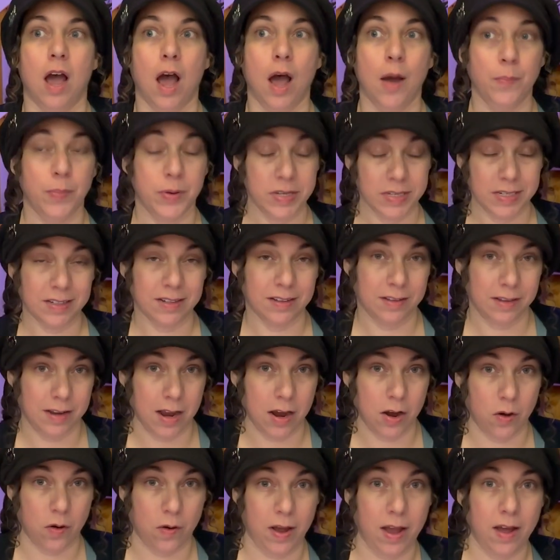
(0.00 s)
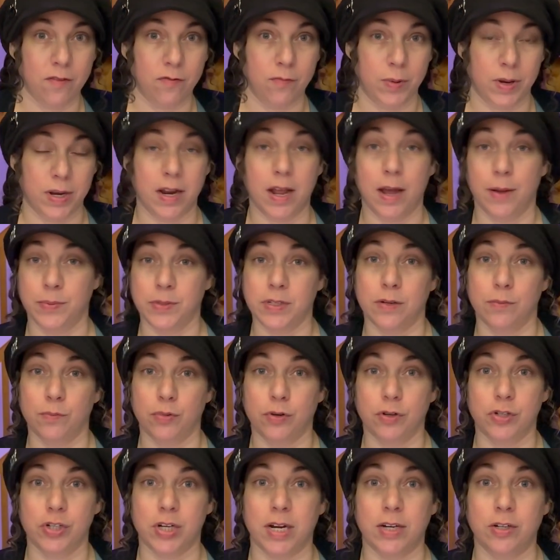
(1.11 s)
up until now have been Epson
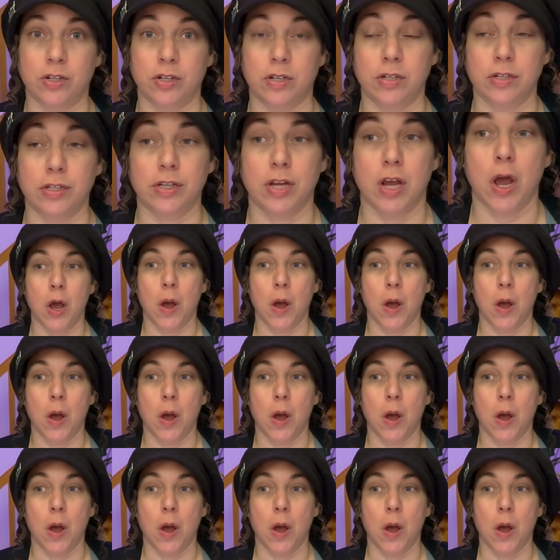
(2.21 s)
projectors.